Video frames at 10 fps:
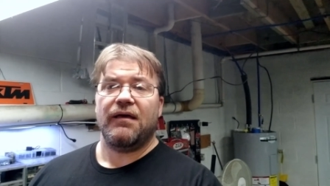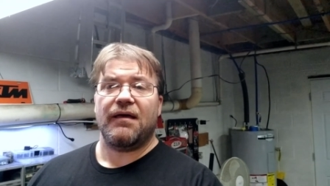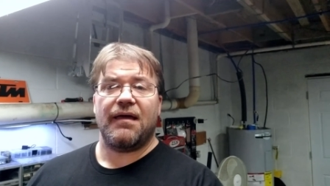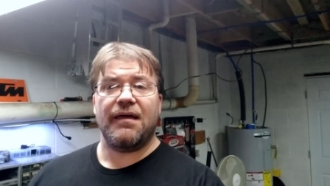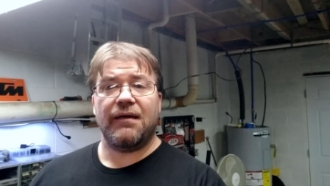
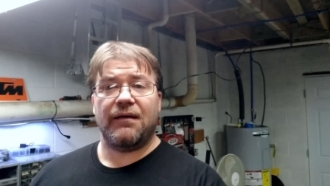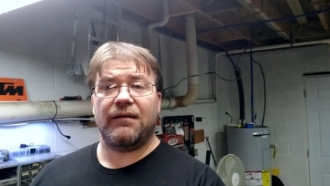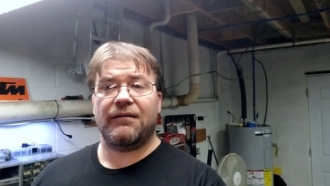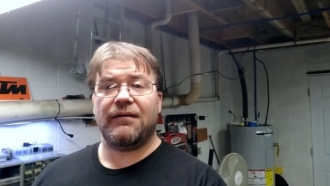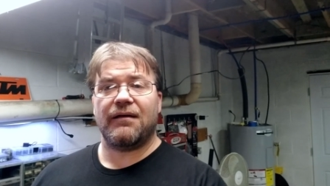
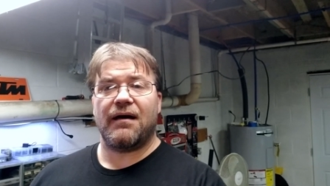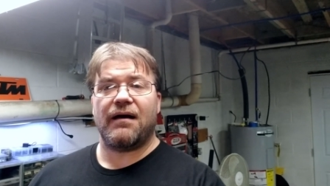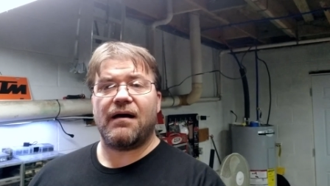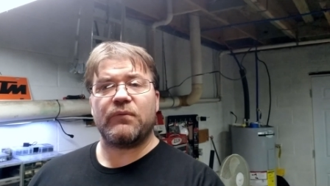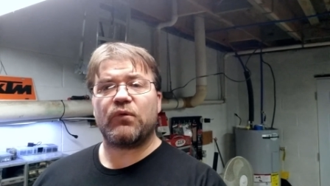and
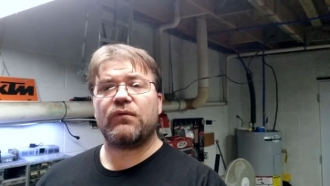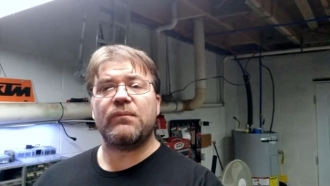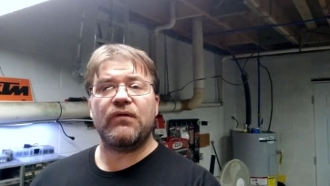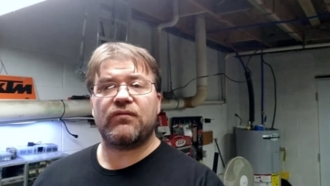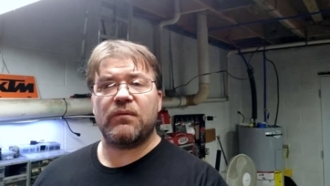I'm gonna
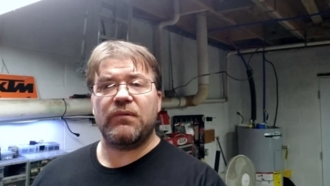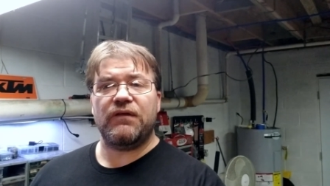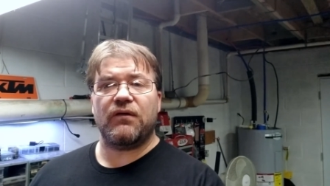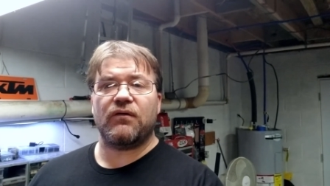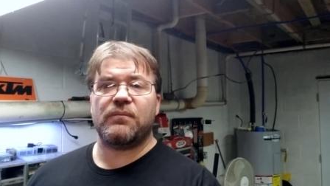remove some material